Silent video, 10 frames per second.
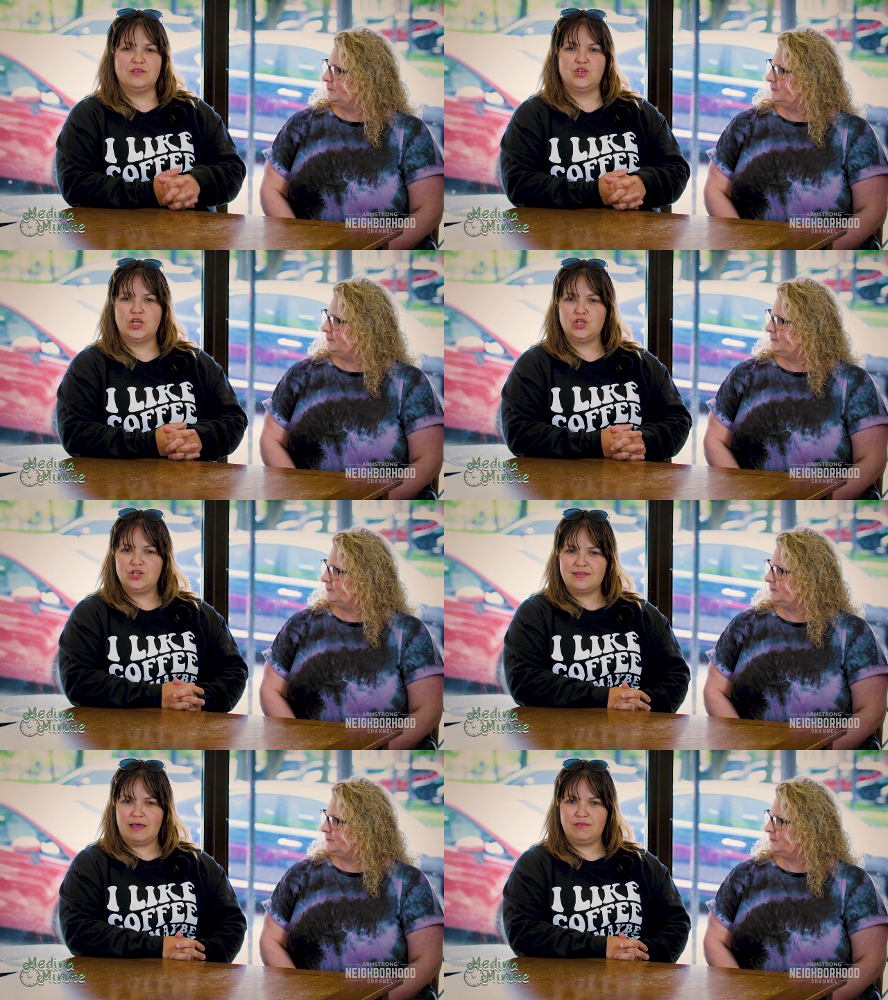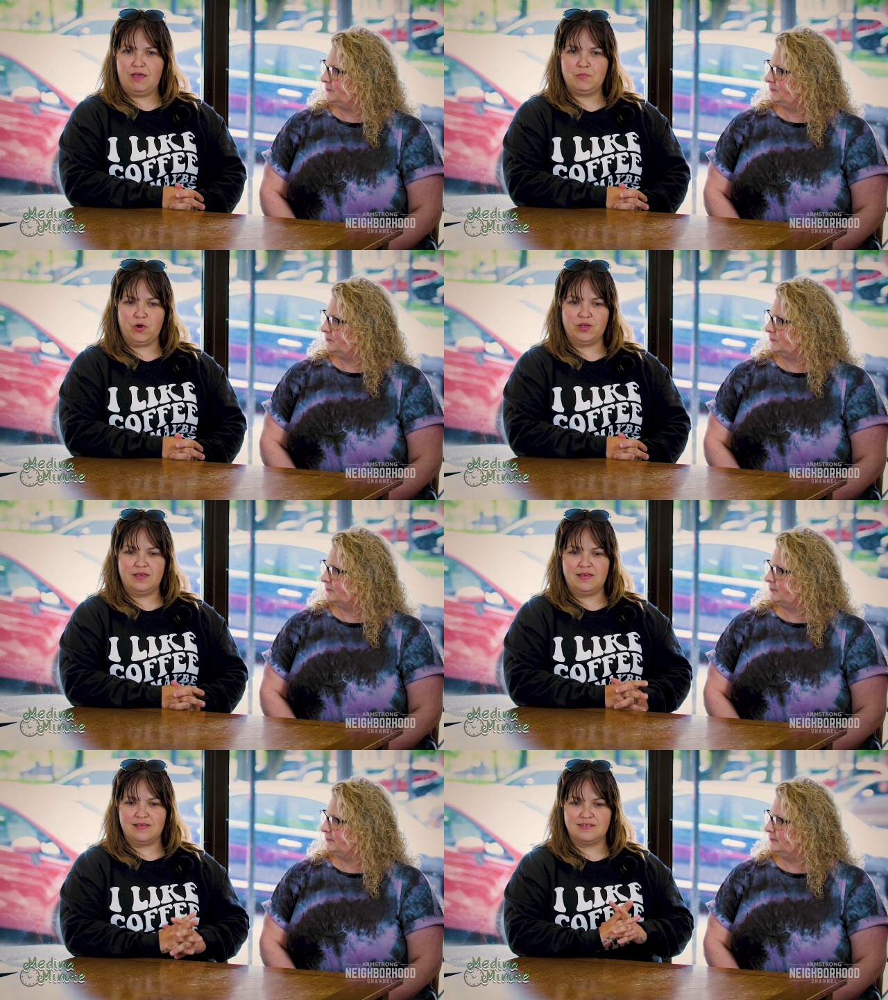Speaker 1: the JG Southtown
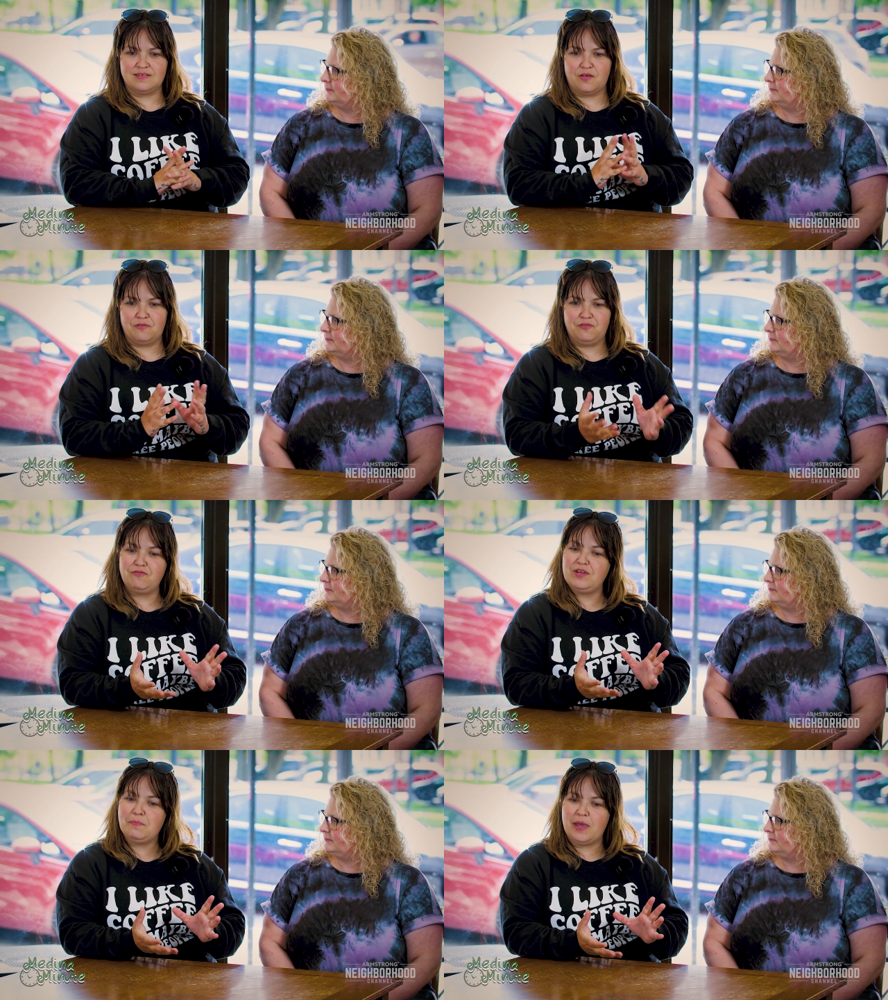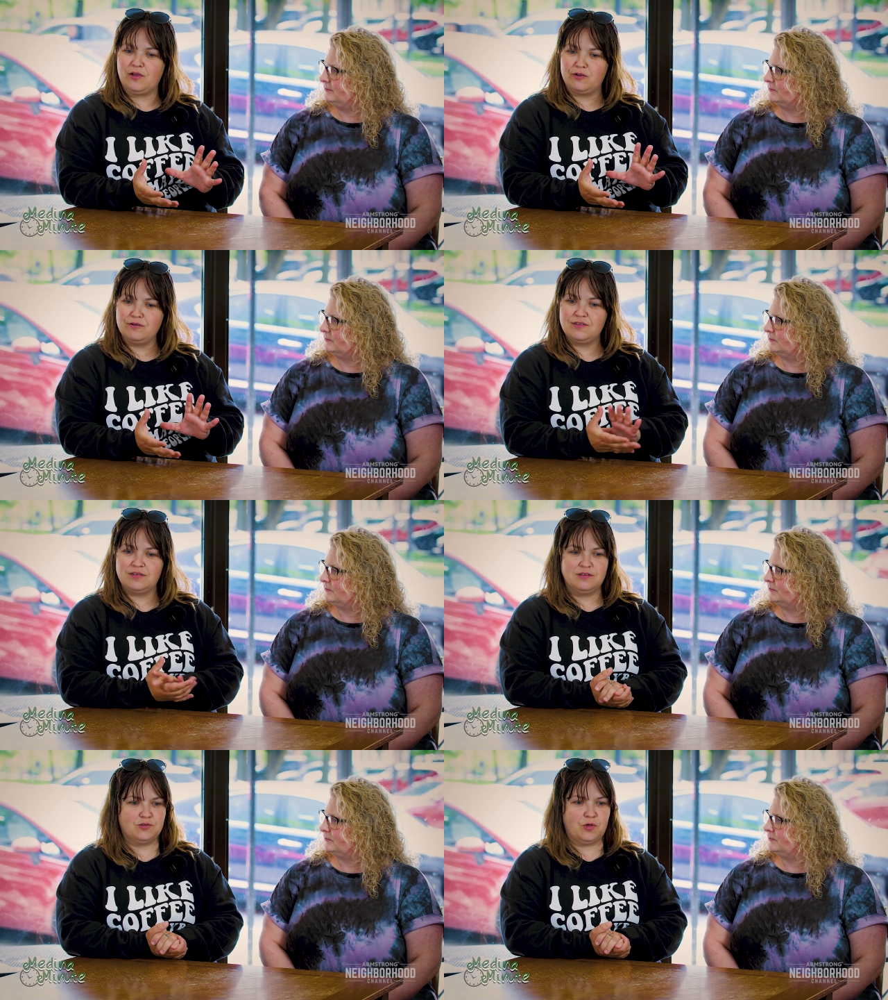Market is 50 makers,
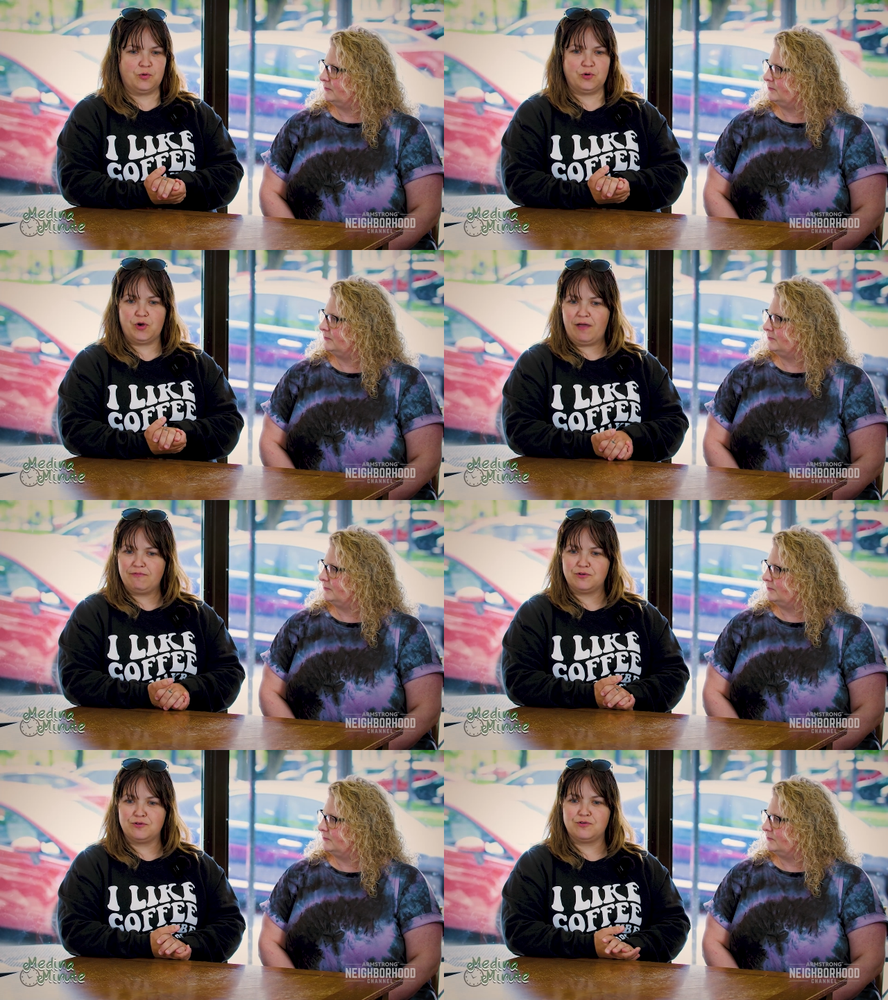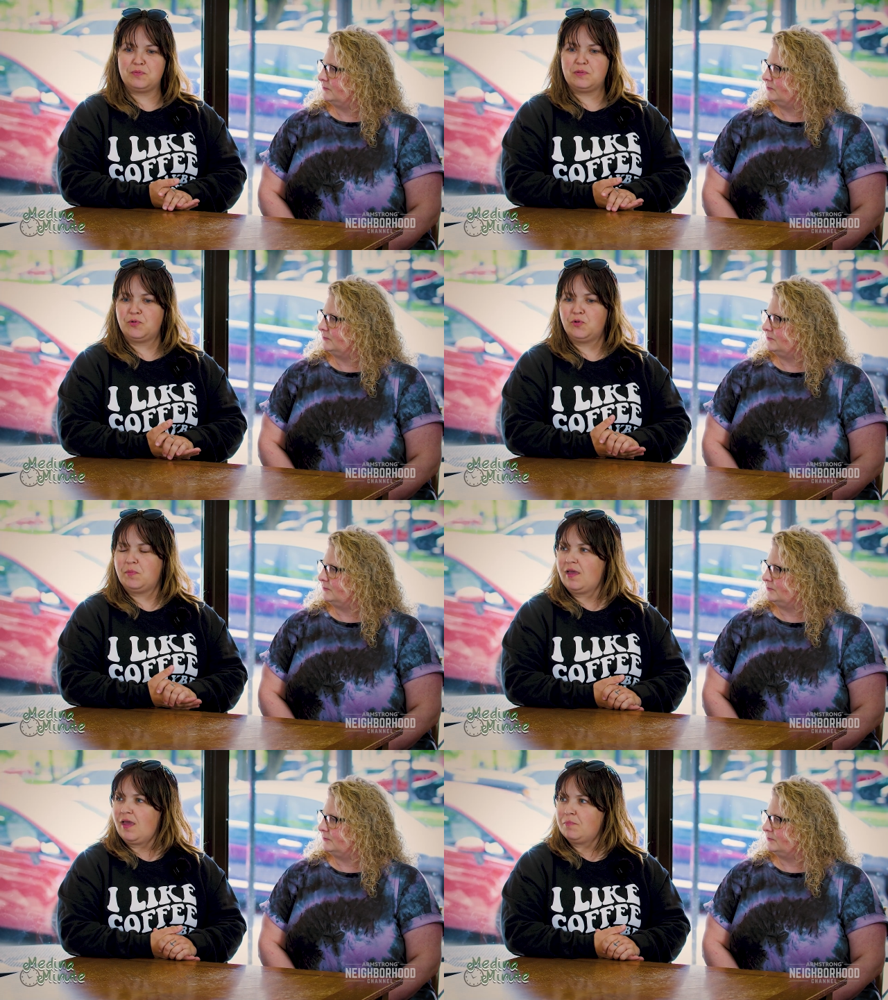so crafters, people who
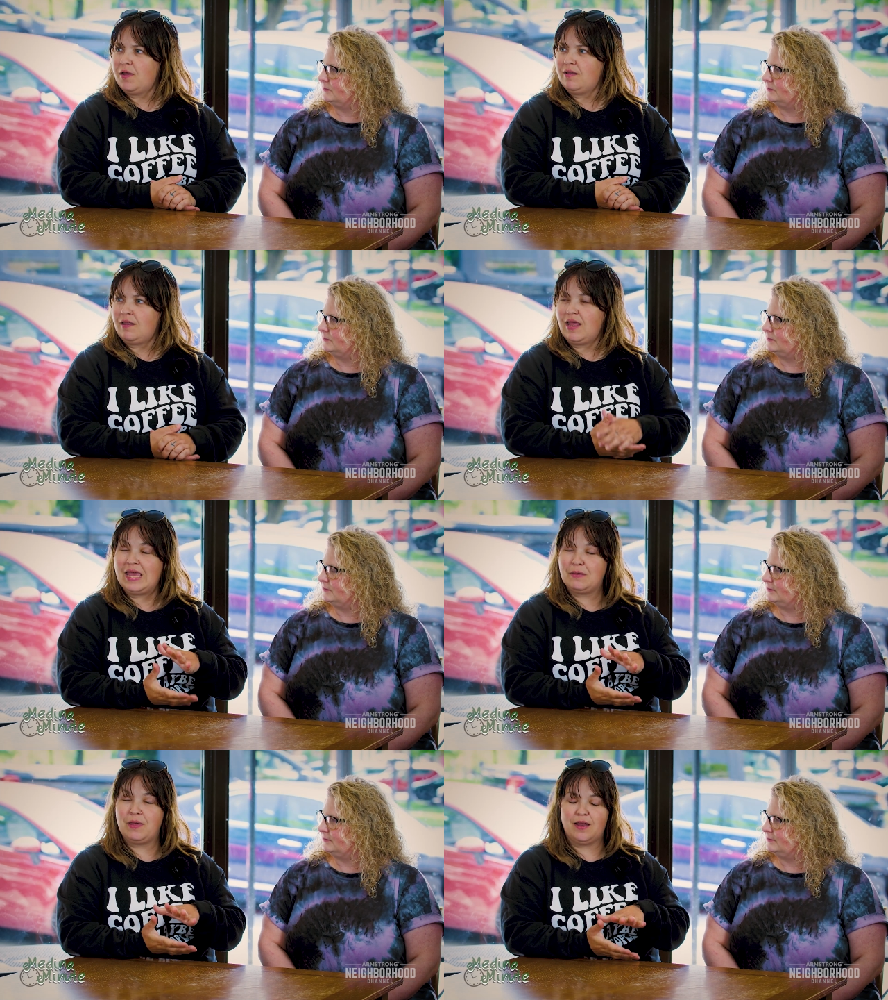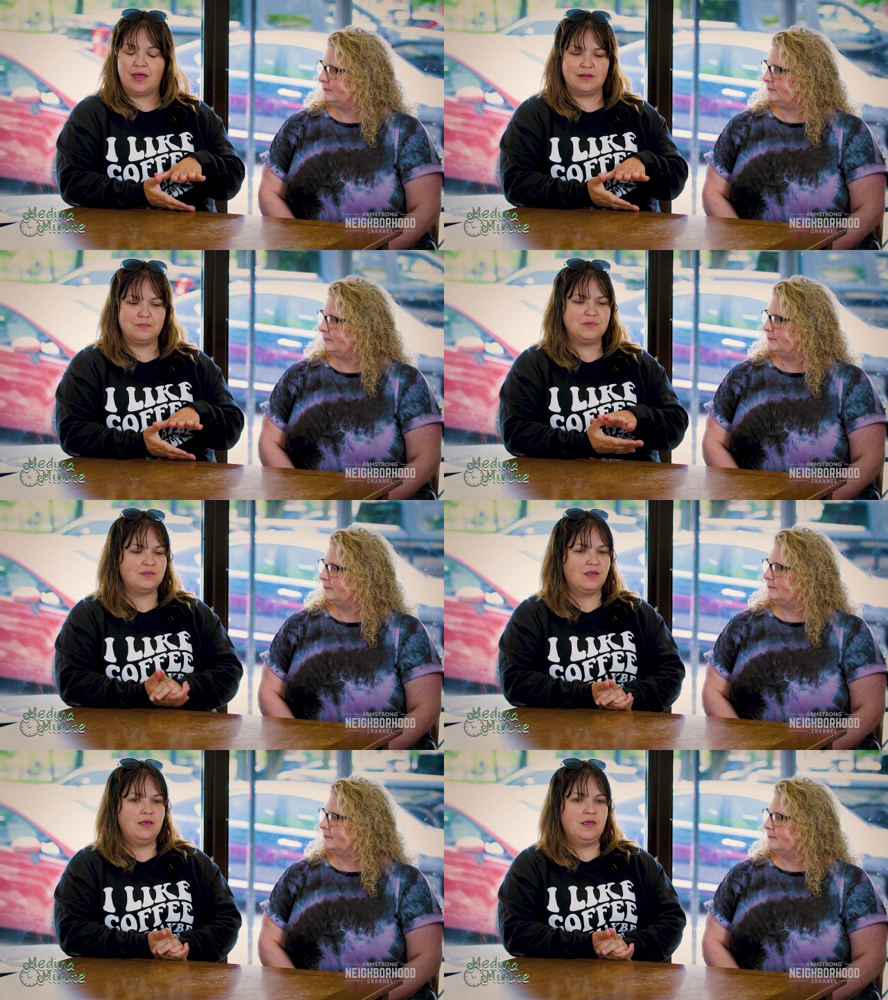make handmade, handmade items.
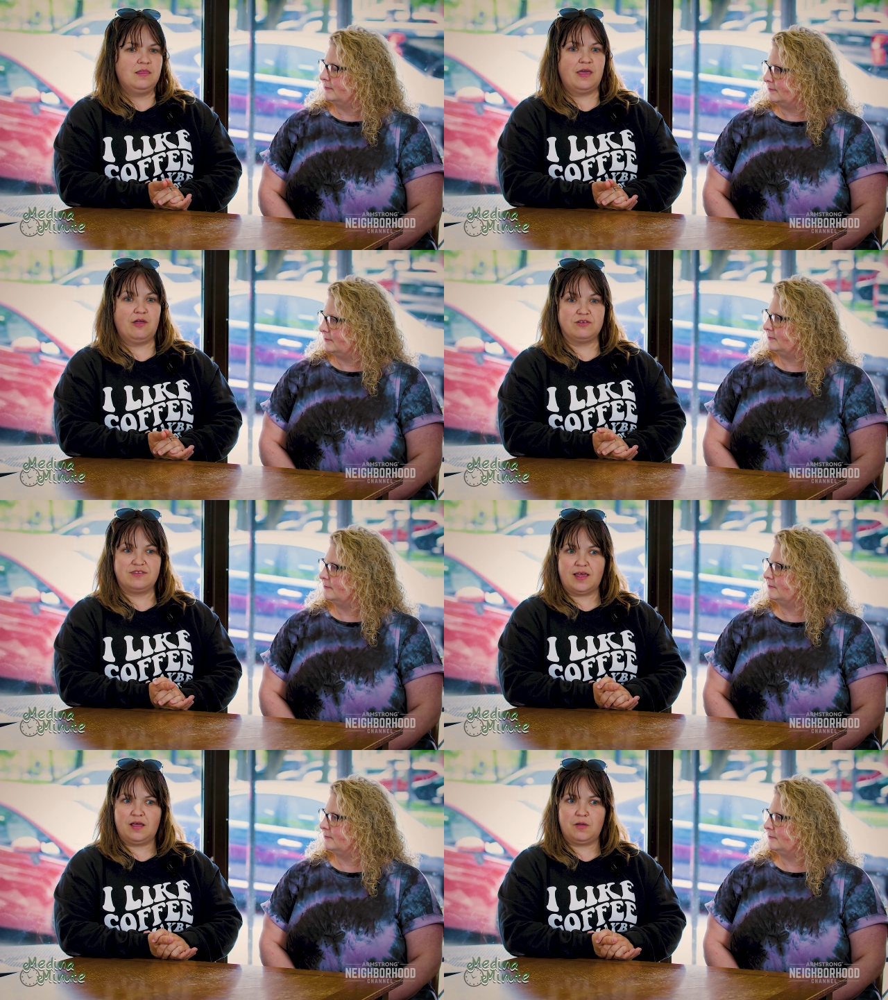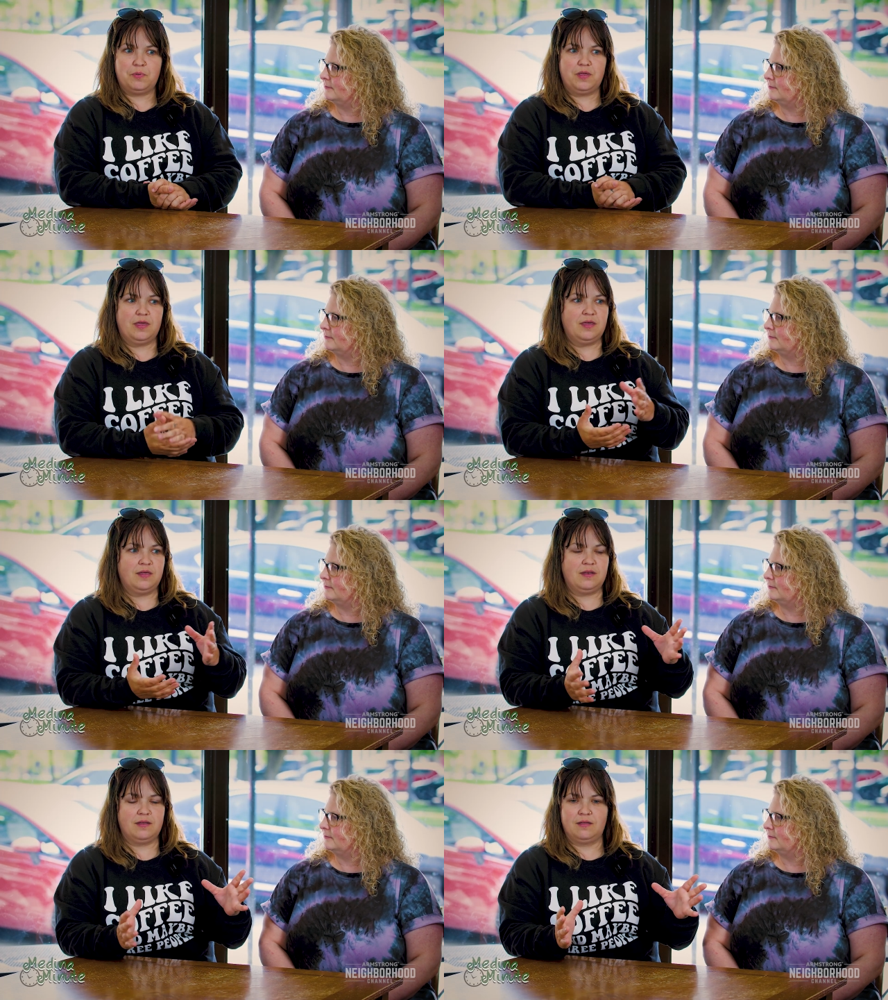They are set up
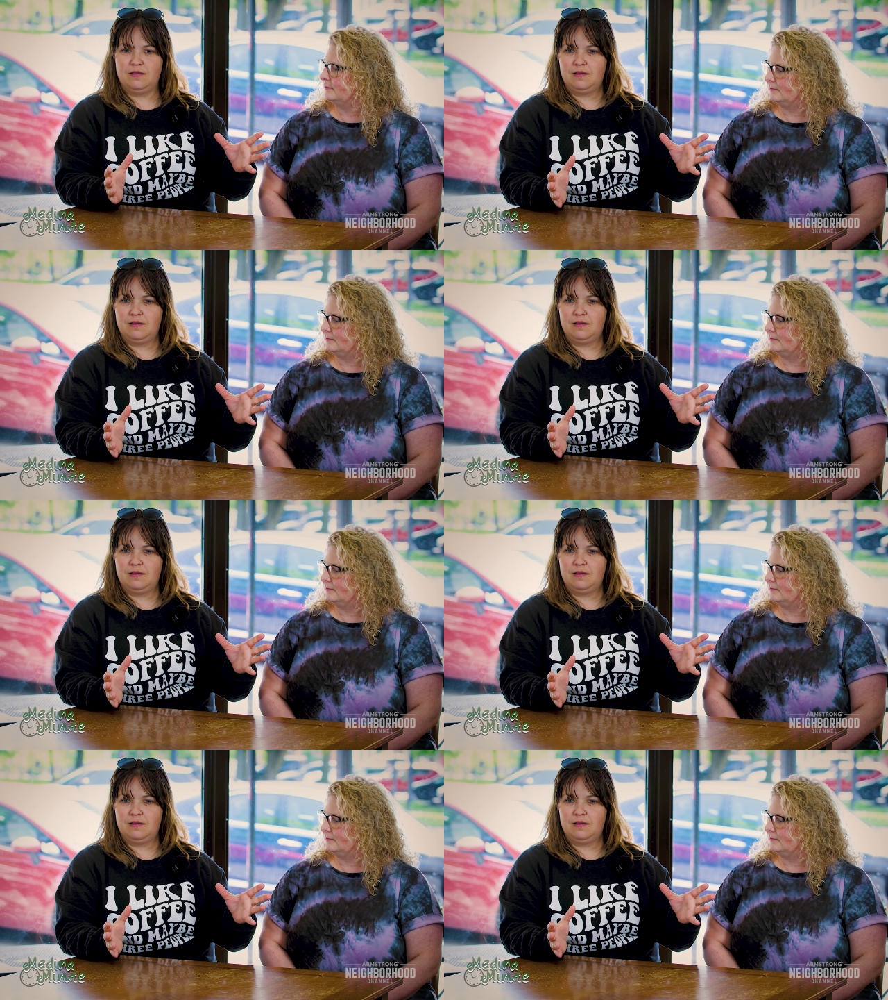in